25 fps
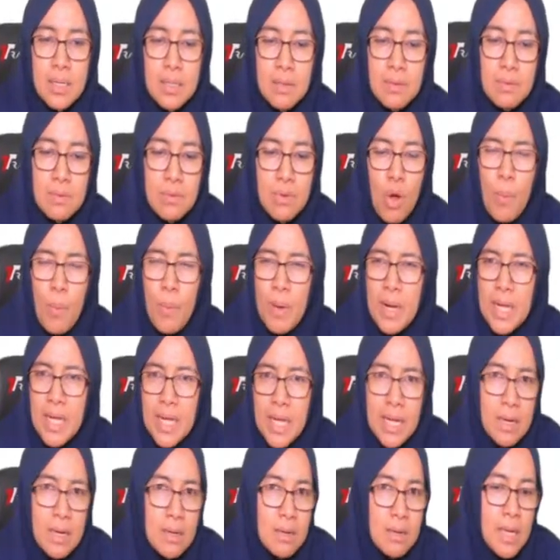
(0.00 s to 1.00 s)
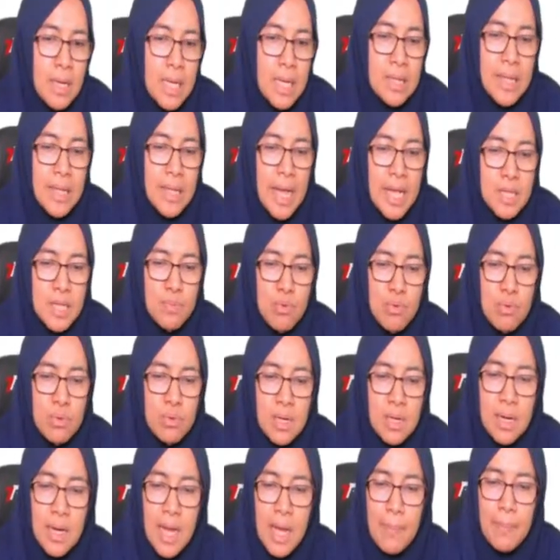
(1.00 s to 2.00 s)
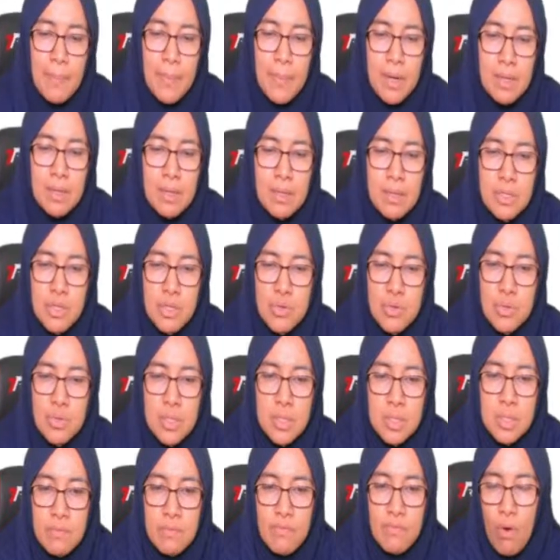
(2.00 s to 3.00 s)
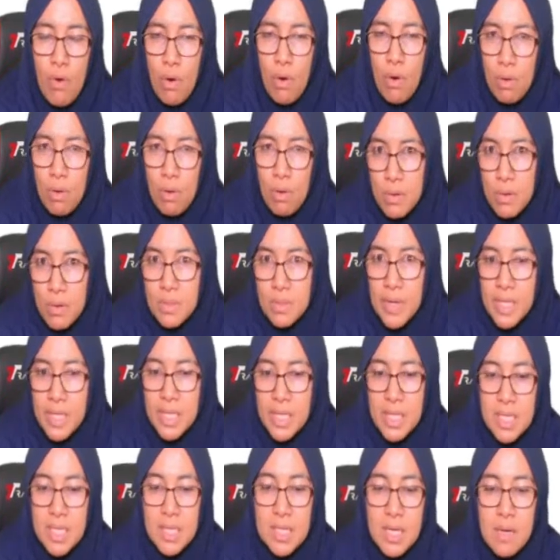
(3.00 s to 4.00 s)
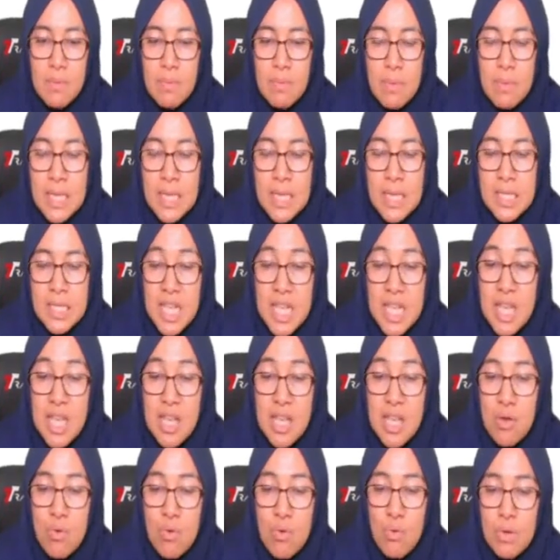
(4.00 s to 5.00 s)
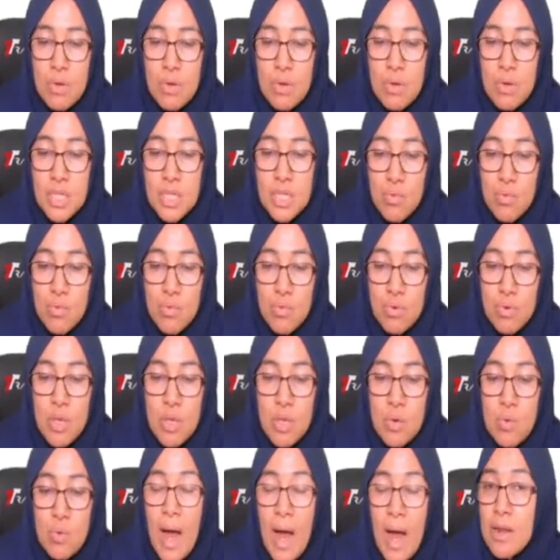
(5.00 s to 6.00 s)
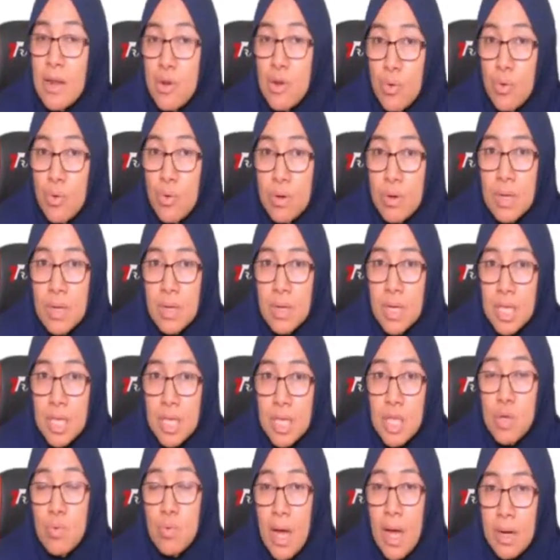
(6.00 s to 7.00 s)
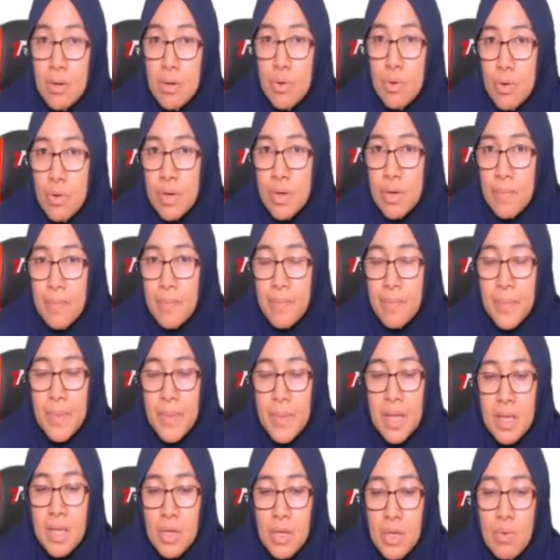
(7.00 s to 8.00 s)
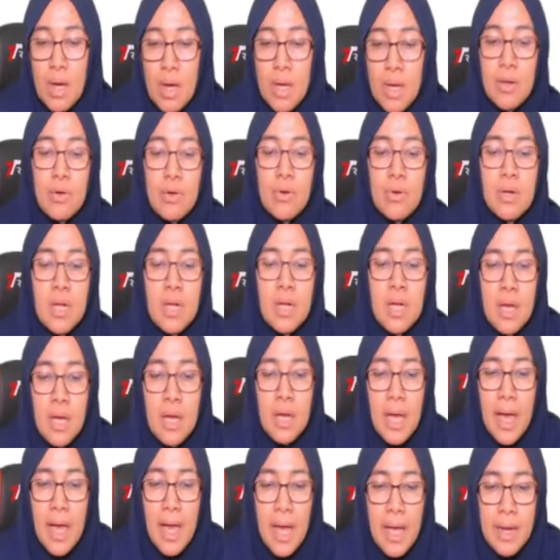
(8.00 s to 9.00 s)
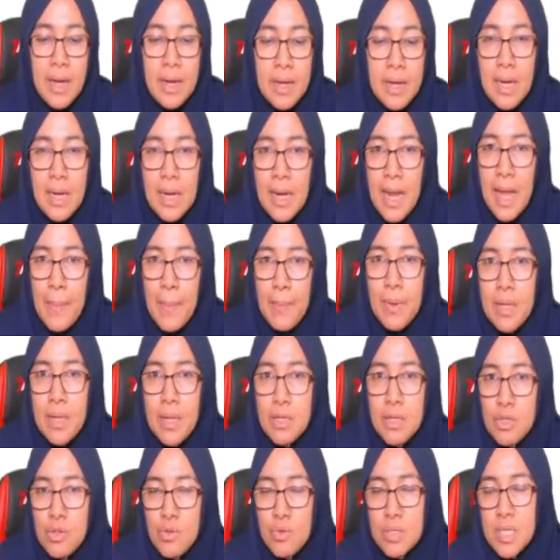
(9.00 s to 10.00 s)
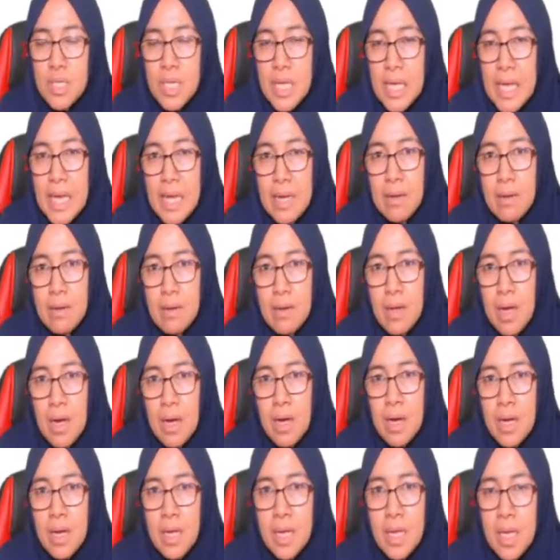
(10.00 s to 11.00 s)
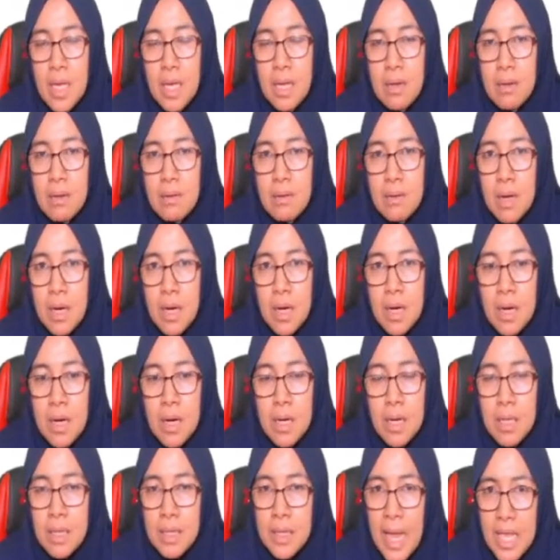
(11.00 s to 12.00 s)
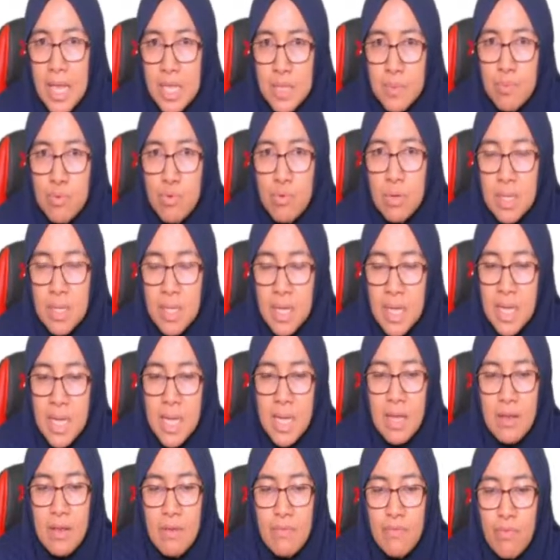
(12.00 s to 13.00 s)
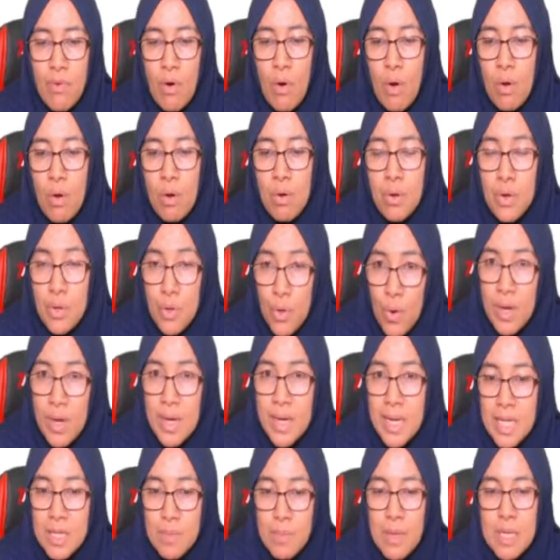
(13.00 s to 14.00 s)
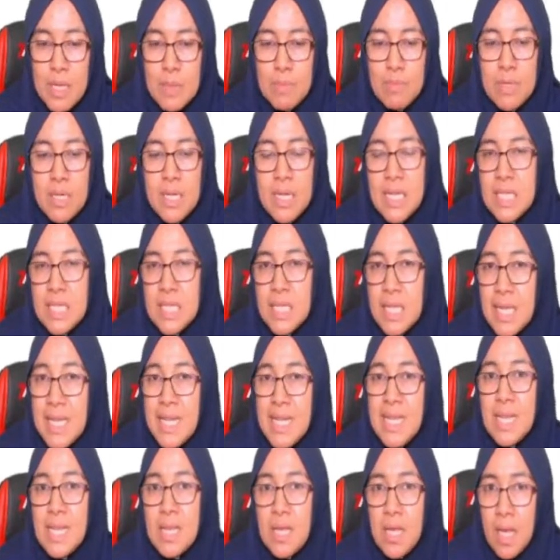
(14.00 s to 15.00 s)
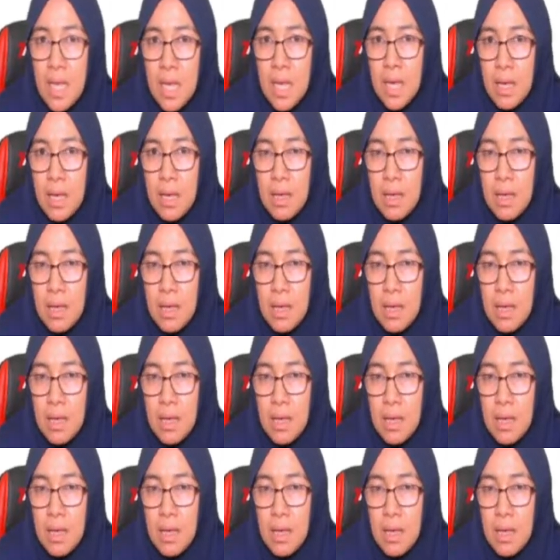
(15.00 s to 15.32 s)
normally in textbook, the label used for constraint system is QU, Q unknown, Q unknown, Q unknown. And the label used in the textbook, D for non-displacement is DK,